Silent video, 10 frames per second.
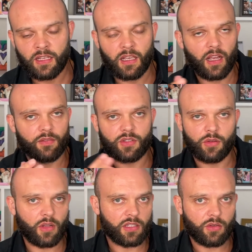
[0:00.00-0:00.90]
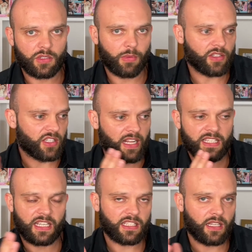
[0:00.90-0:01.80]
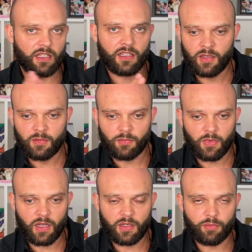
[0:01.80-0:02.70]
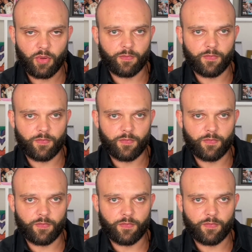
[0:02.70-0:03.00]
I talked about genetics in my